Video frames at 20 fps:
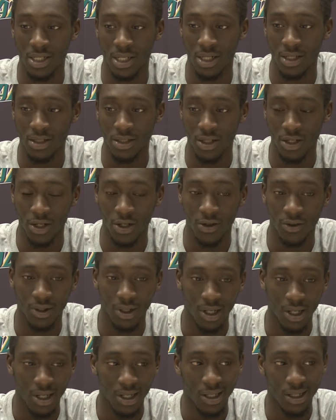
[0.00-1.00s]
And, you know,
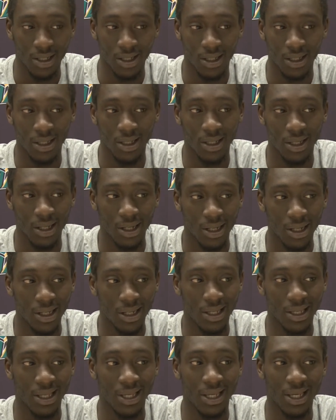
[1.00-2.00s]

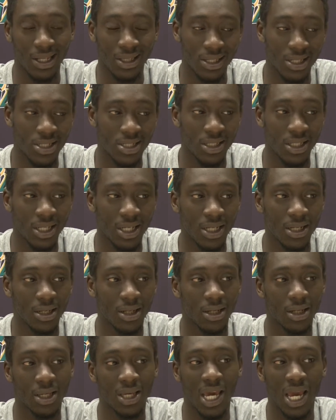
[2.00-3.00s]
in this league,
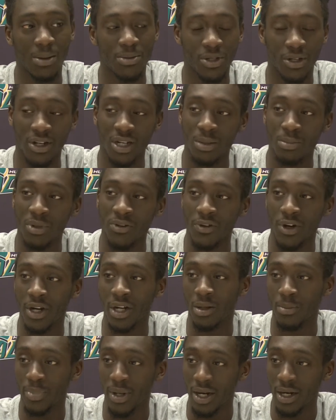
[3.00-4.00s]
games are going to be very
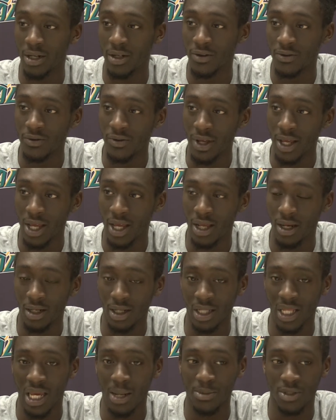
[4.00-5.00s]
competitive
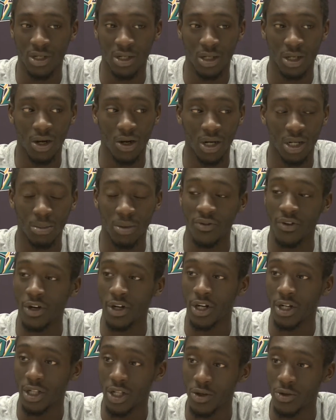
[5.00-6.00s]
and games are going to be very
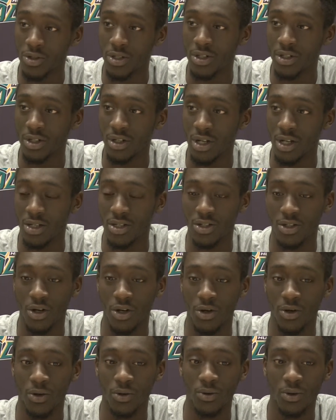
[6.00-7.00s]
close. And
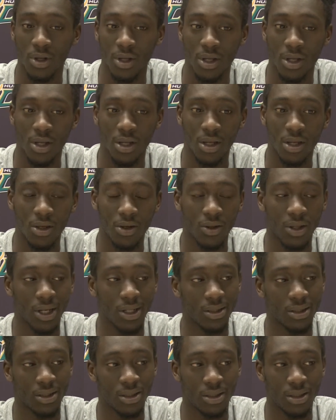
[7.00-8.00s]
so, you know, like,
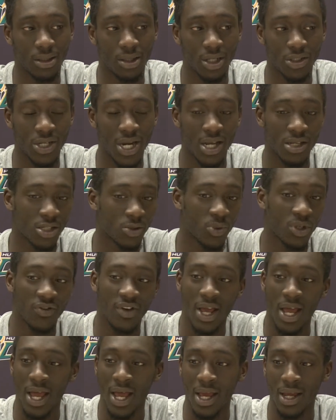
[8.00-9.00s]
the chances we've
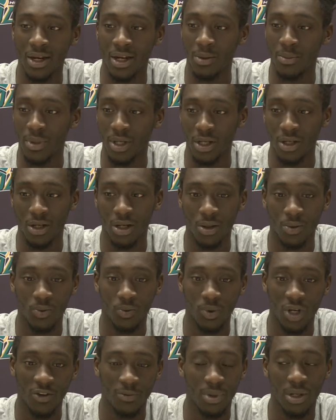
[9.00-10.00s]
had, I mean, you know,
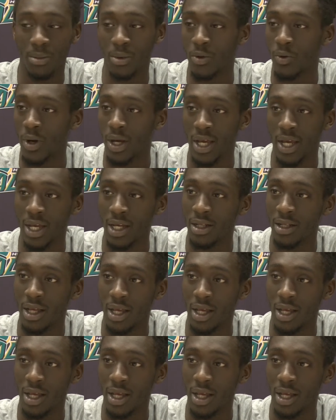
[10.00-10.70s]
we put them away.